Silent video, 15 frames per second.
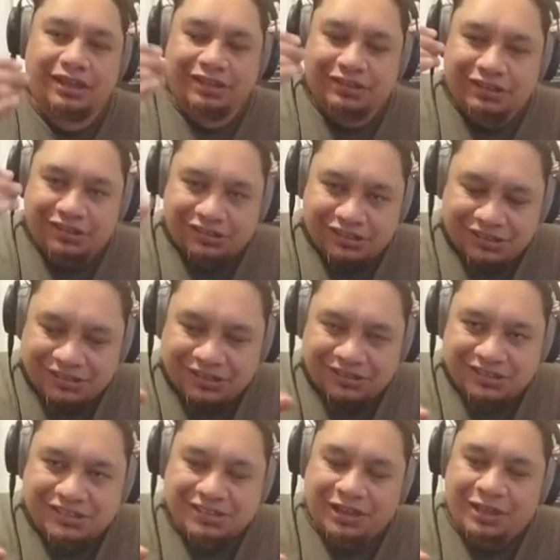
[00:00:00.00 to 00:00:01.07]
Now, just a
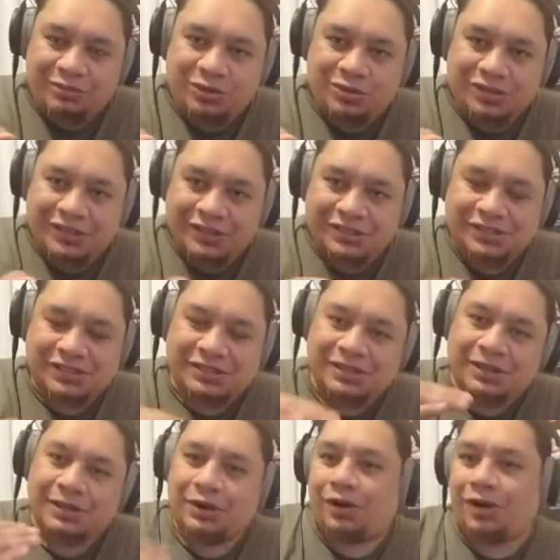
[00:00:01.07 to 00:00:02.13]
disclaimer with this.
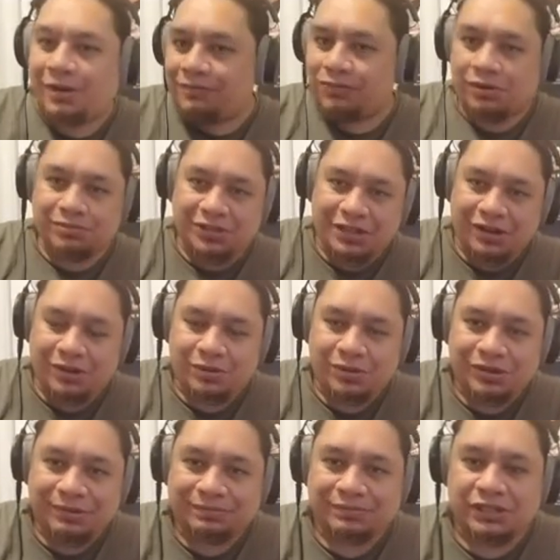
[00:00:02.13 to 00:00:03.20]
I'm from Te
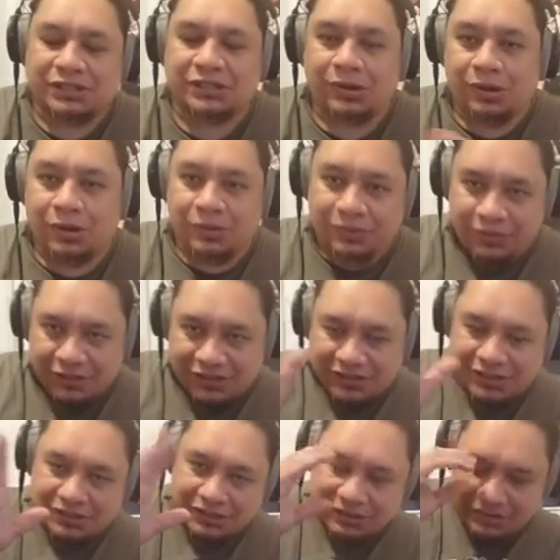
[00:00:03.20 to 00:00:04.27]
Aotearoa, so this
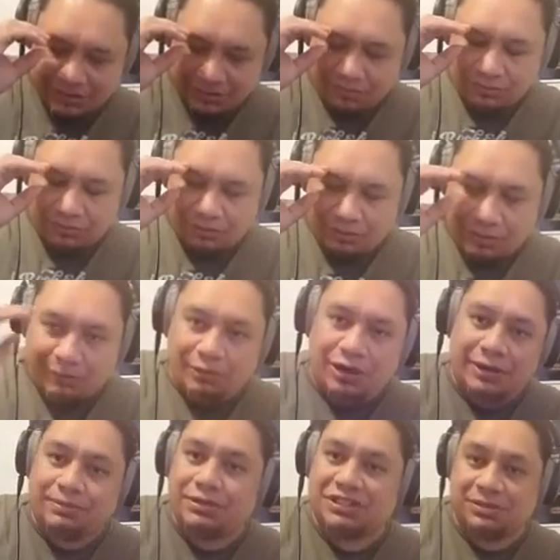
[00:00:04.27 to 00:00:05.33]
is my
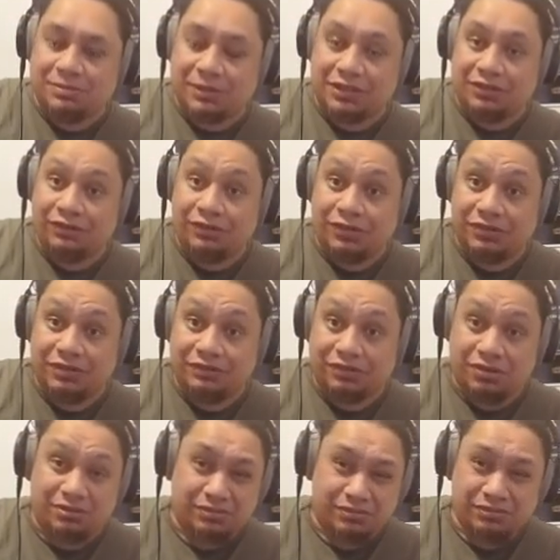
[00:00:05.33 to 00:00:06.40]
perspective on it
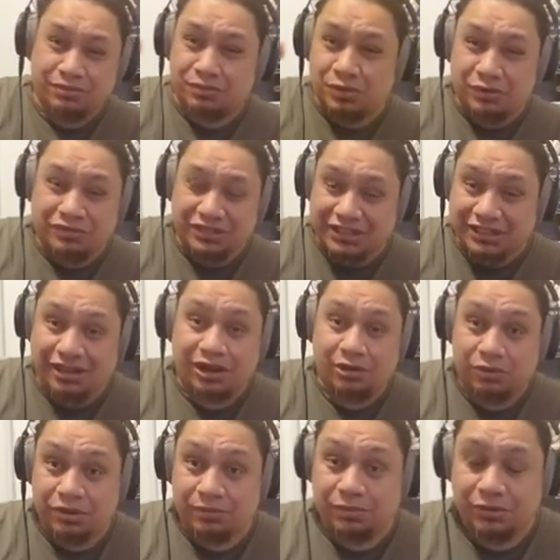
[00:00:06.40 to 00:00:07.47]
from more of a Te
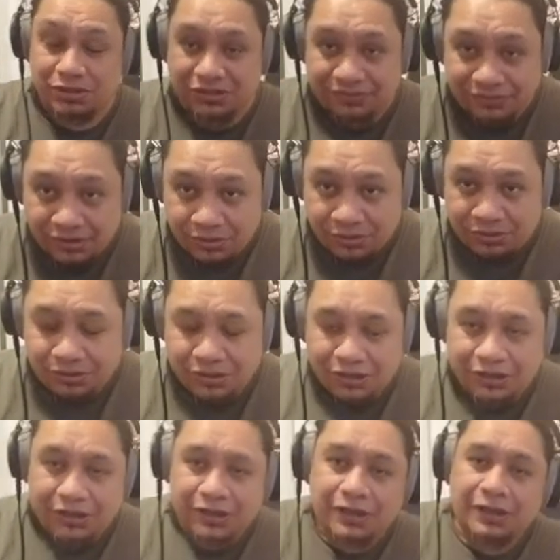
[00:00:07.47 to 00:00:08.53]
Aotearoa point of view.
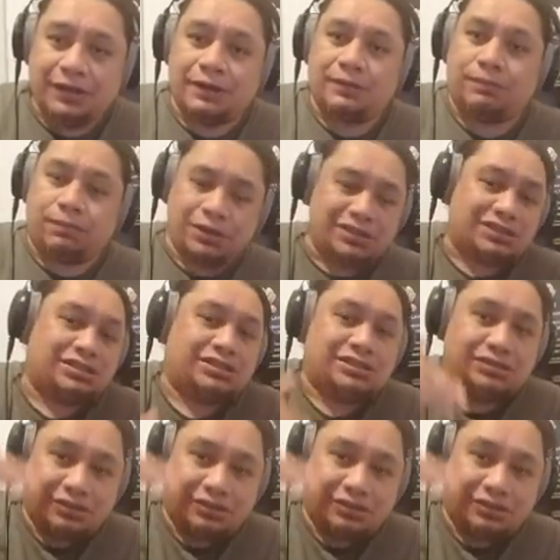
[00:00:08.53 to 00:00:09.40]
But